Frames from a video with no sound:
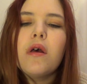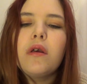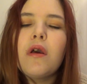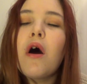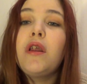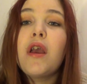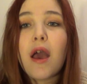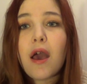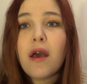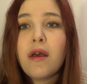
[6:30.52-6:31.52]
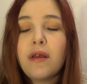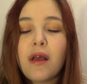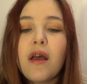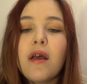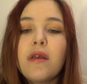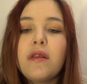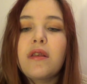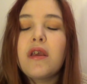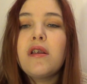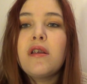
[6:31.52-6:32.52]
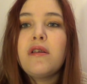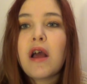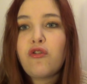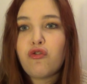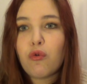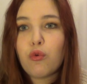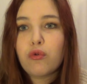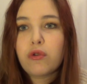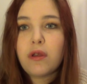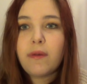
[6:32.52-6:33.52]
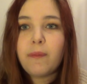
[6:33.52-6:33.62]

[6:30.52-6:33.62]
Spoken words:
Garnier Skin Naturals.